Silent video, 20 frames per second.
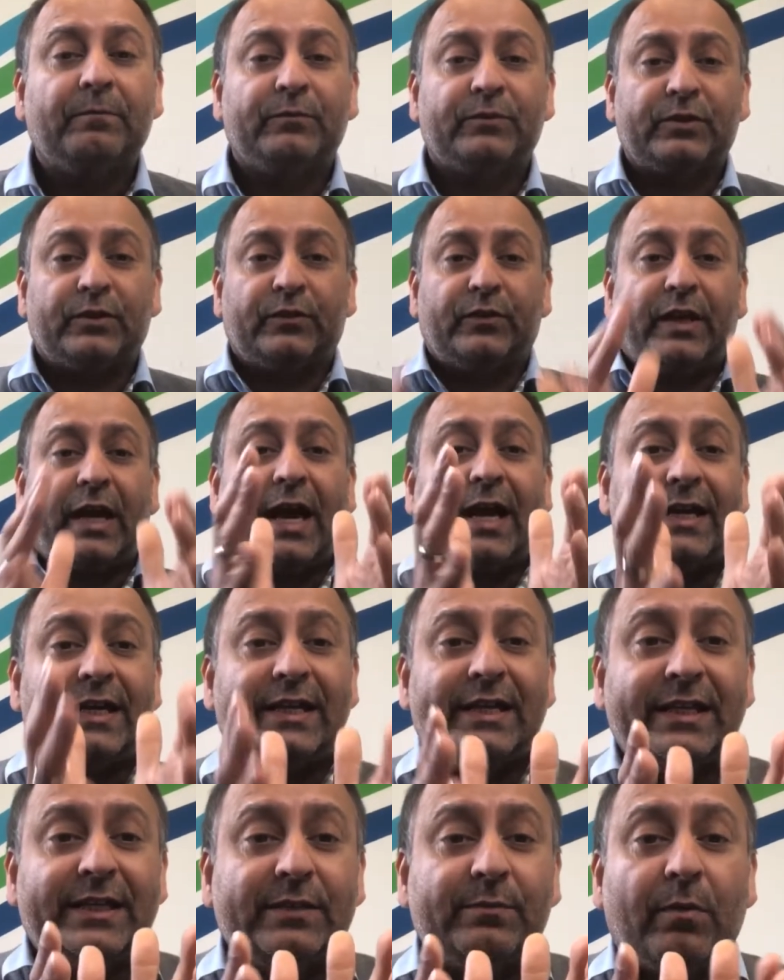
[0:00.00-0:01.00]
So this
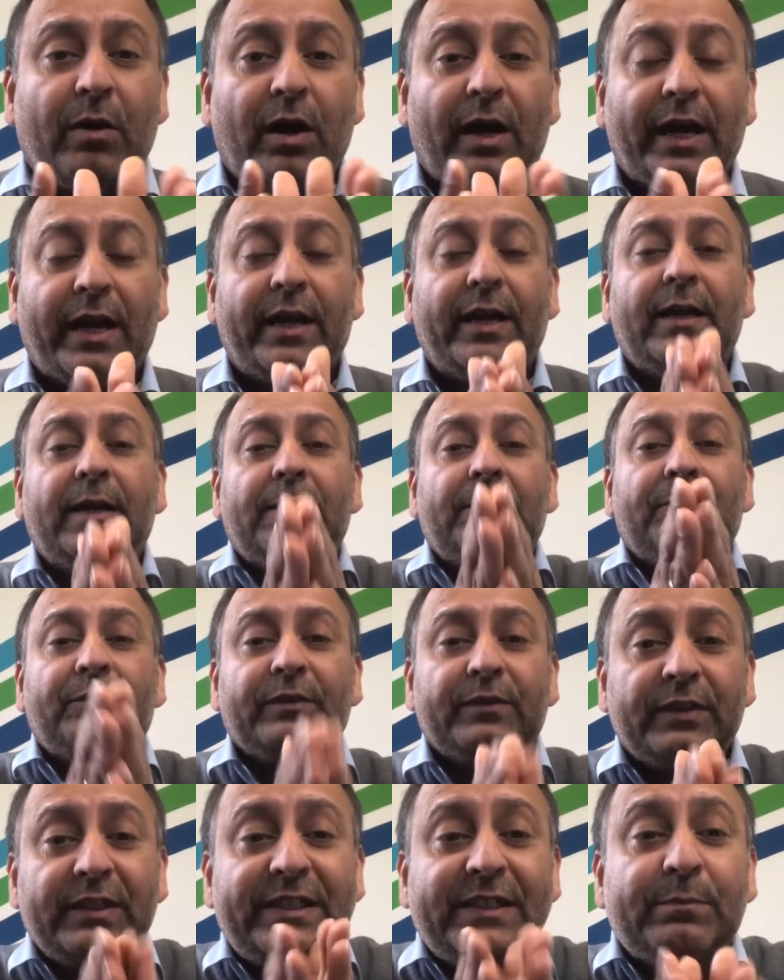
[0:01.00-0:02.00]
is
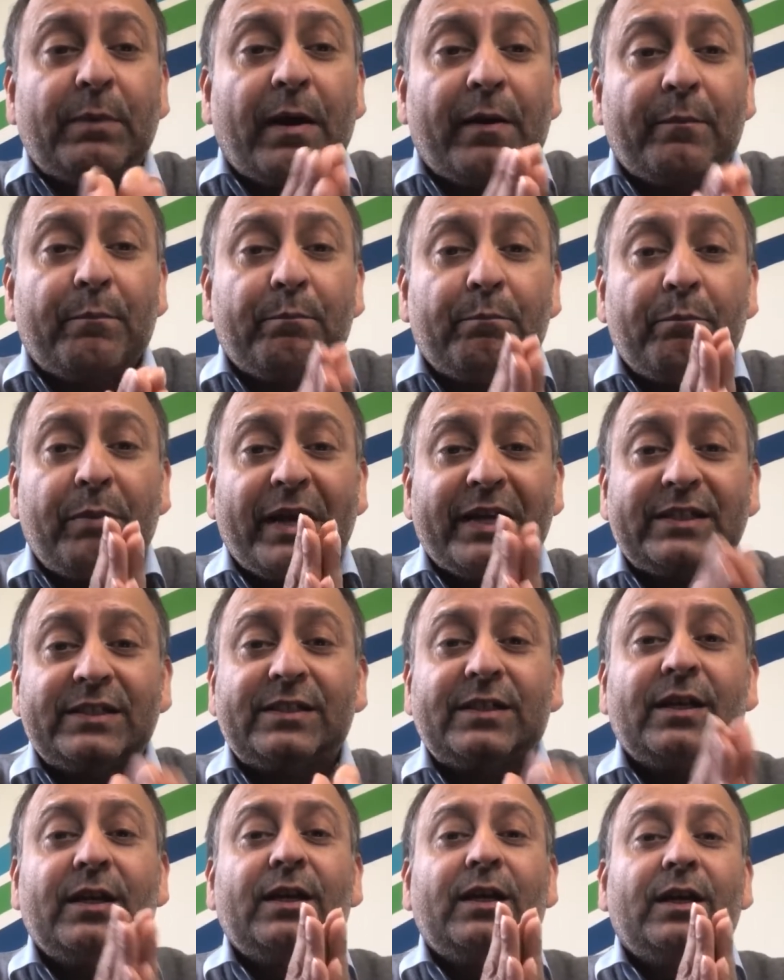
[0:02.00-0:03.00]
my
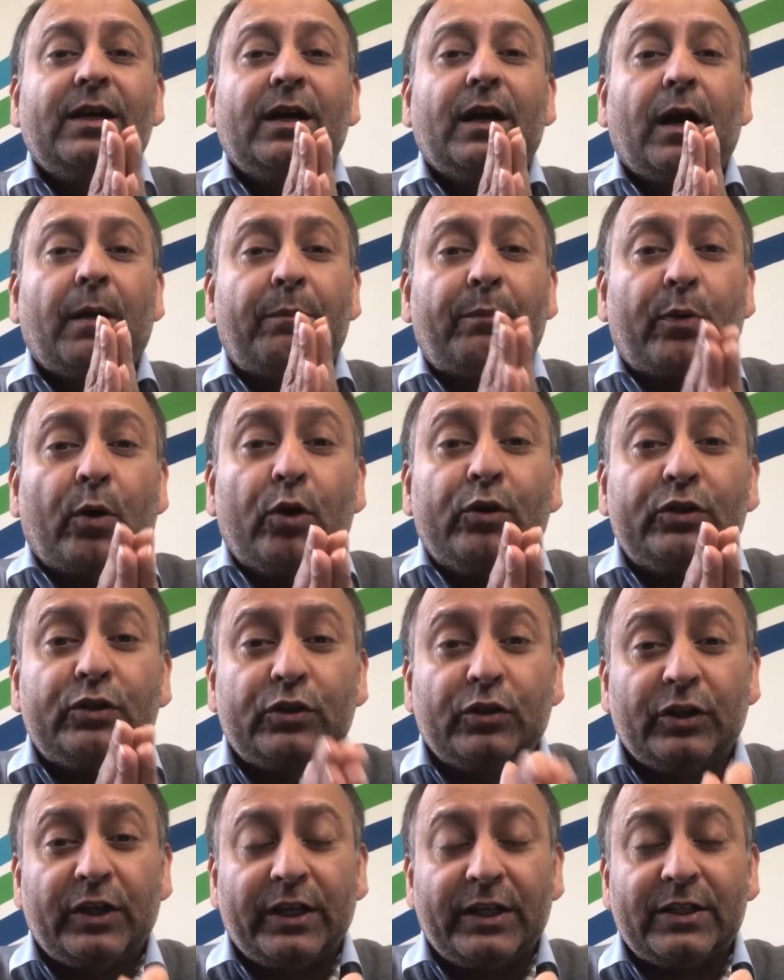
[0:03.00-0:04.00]
best approach
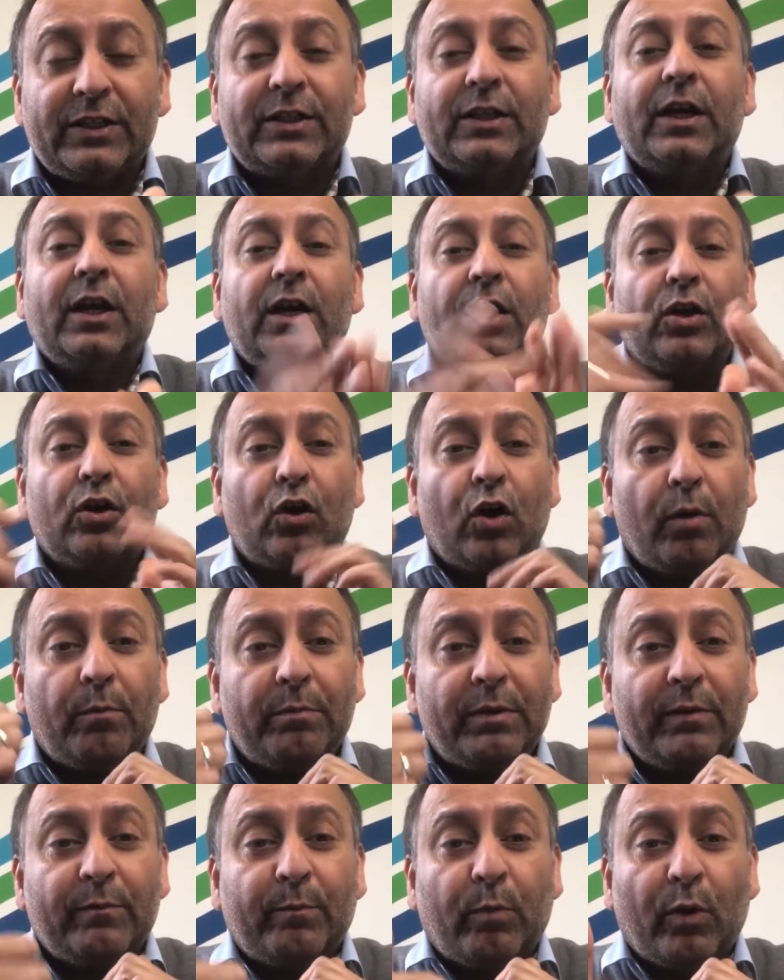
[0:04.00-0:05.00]
to this.
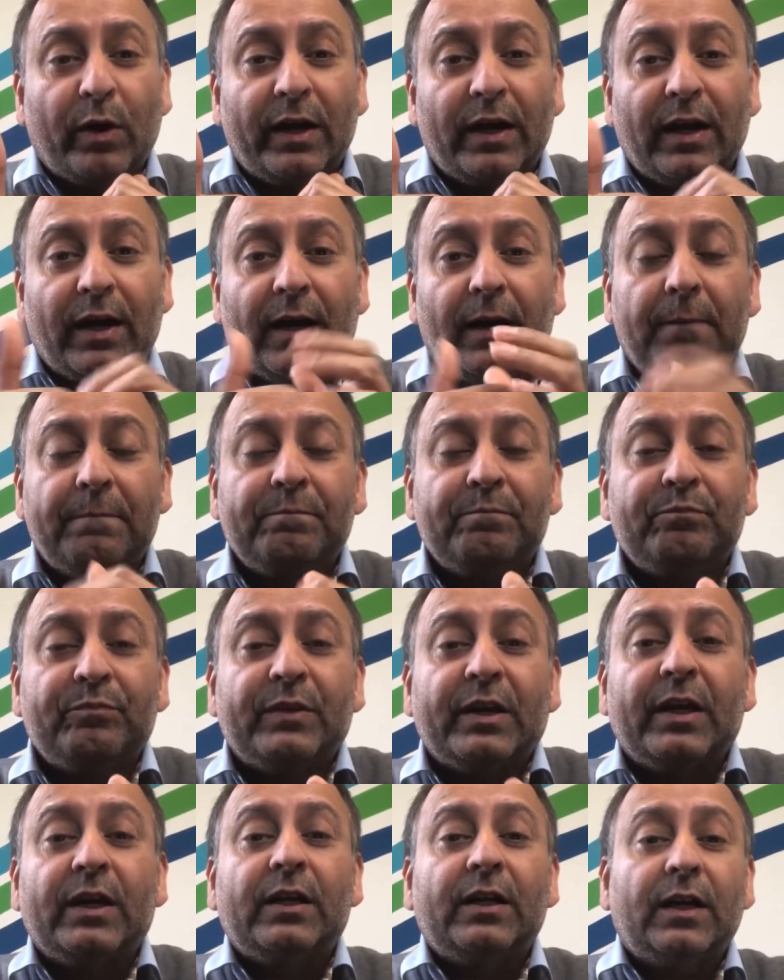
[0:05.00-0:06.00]
Combi boiler
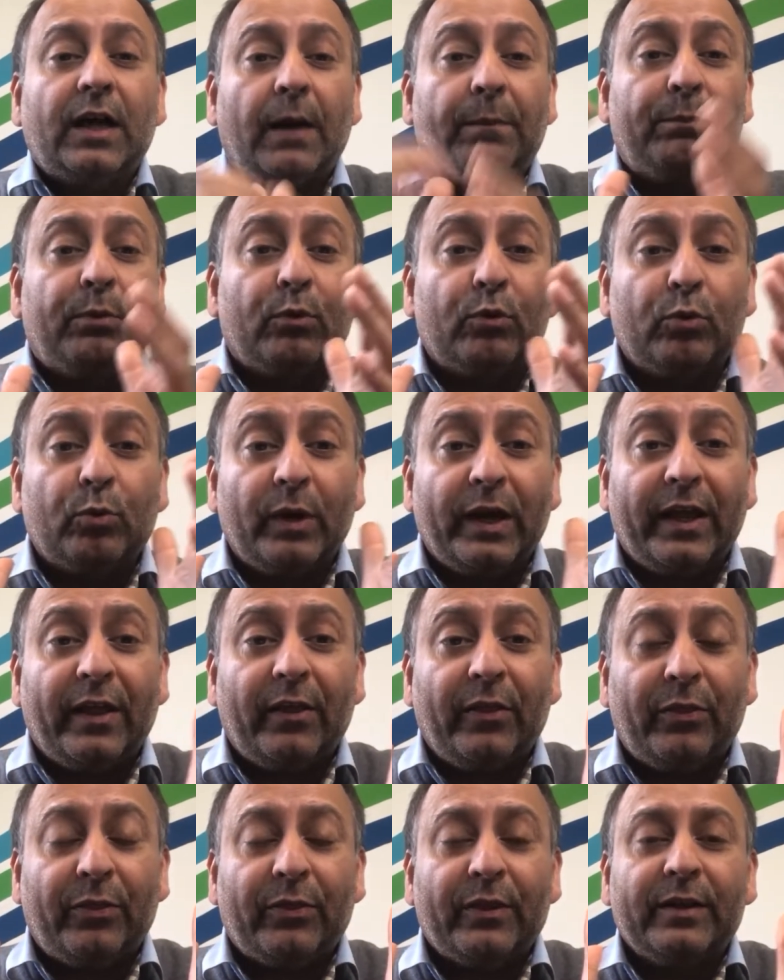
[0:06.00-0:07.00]
coupled
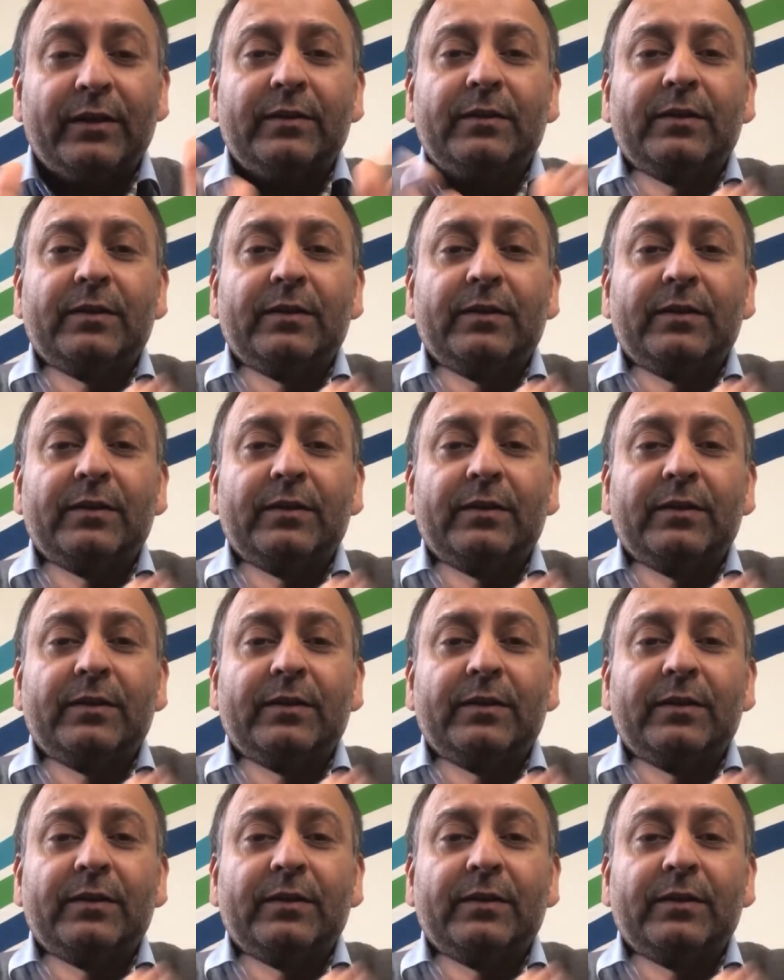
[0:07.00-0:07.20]
with